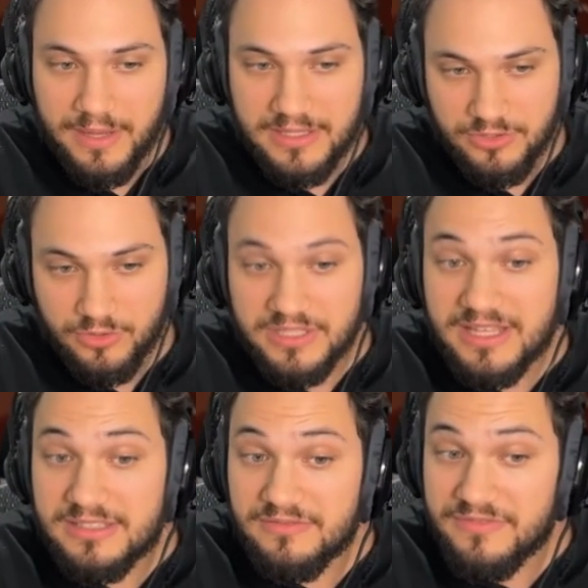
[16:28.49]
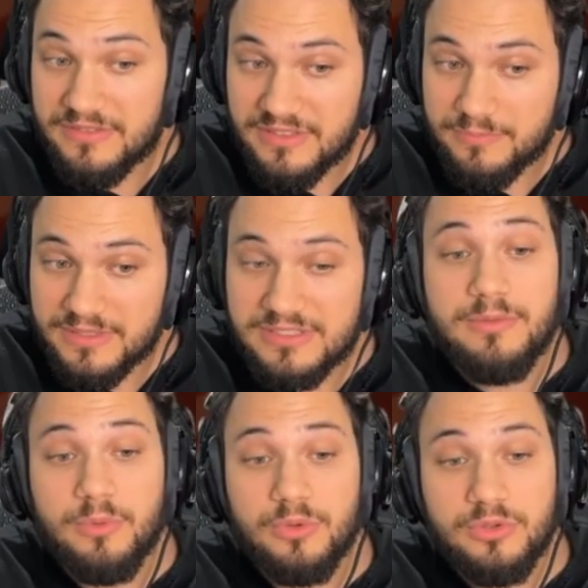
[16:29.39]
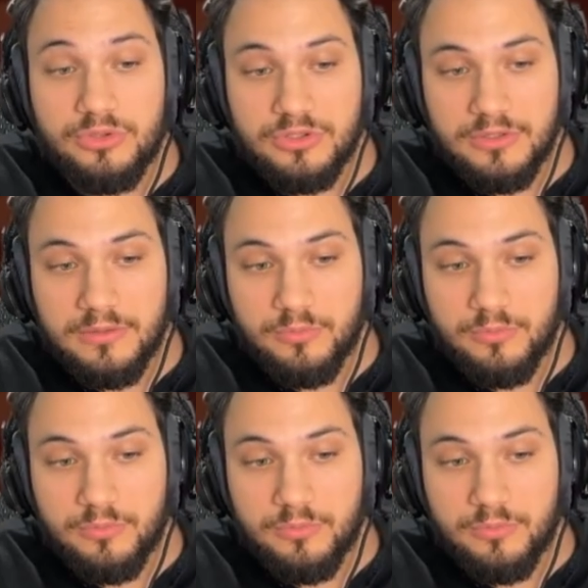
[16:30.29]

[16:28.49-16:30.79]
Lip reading: bucks you'll get a 15% bonus.